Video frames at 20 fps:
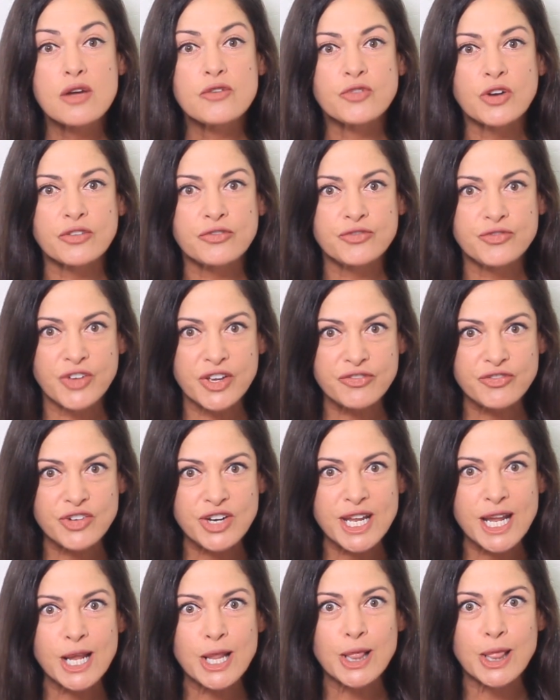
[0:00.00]
for
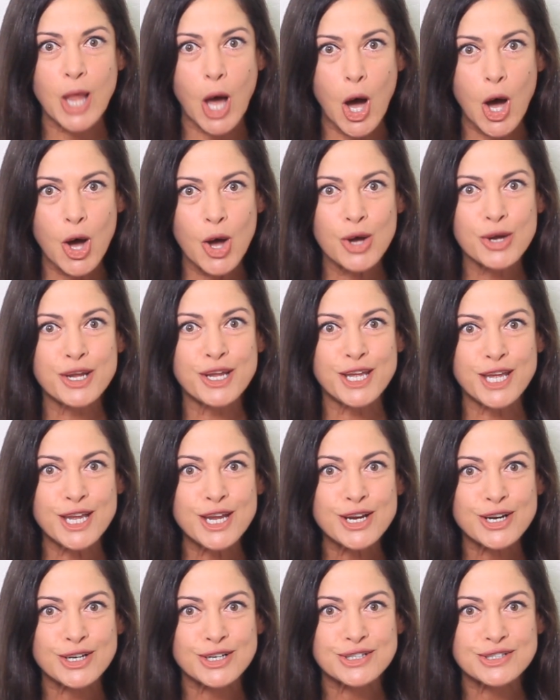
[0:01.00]
50 long
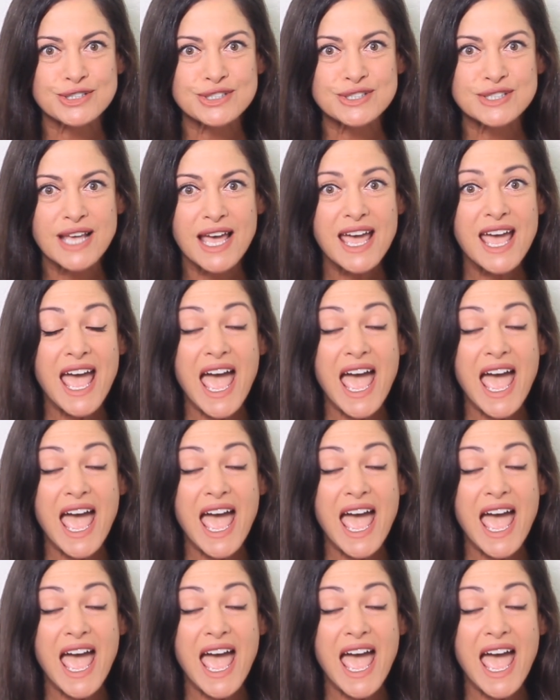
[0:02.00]
years.